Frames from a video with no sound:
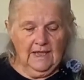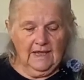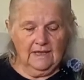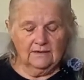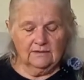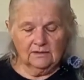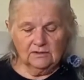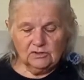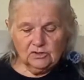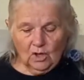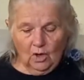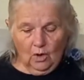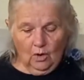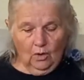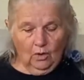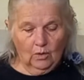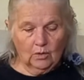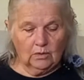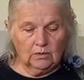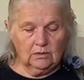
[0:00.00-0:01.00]
And this
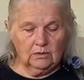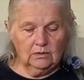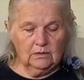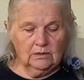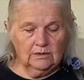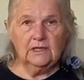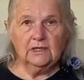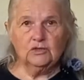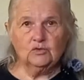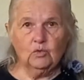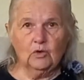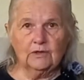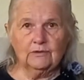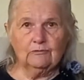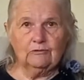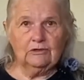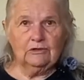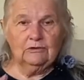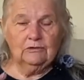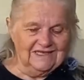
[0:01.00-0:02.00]
hole is
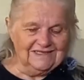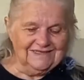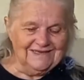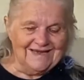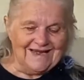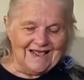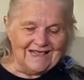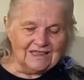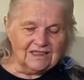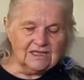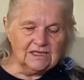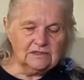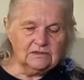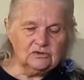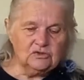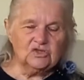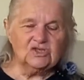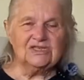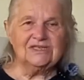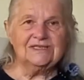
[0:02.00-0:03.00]
there's
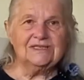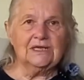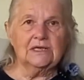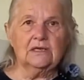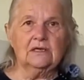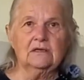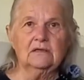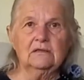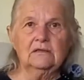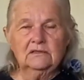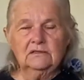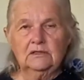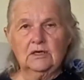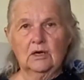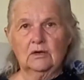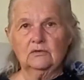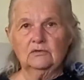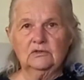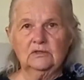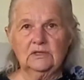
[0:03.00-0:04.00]
nothing to stick the
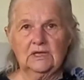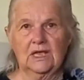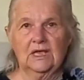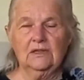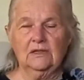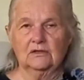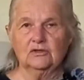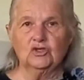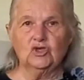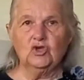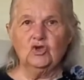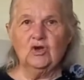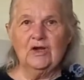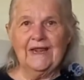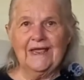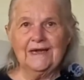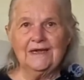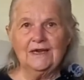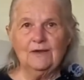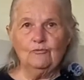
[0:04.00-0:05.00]
dough together. So you'll
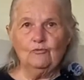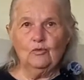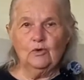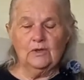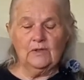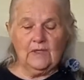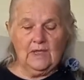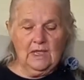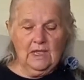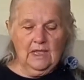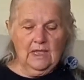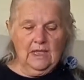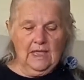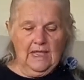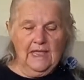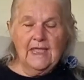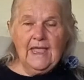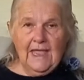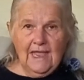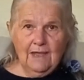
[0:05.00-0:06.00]
end up with
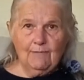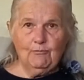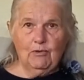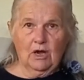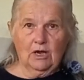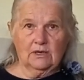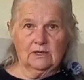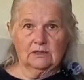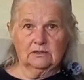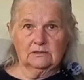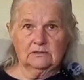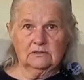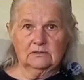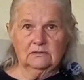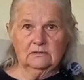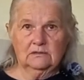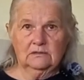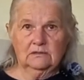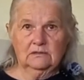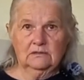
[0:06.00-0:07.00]
an air pocket.
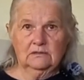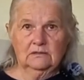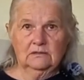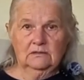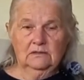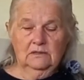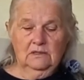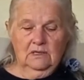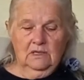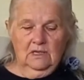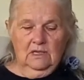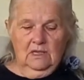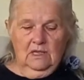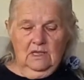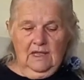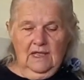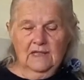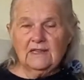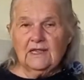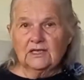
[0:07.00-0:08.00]

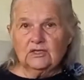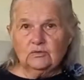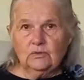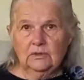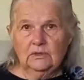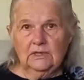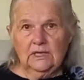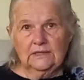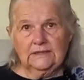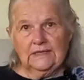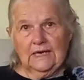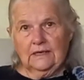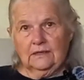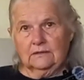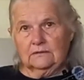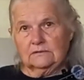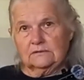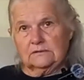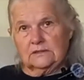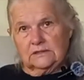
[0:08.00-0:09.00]
And that's where you get
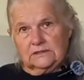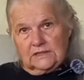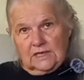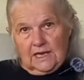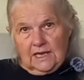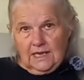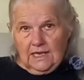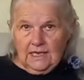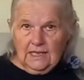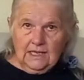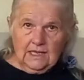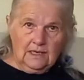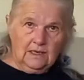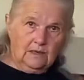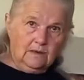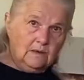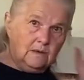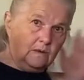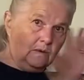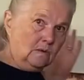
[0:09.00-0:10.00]
tunnels that say,
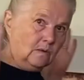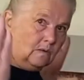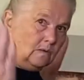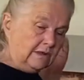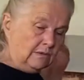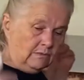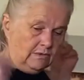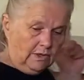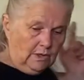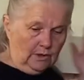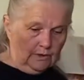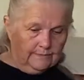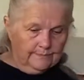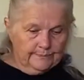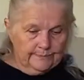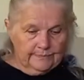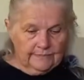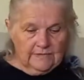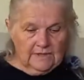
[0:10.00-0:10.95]
hello, here we go.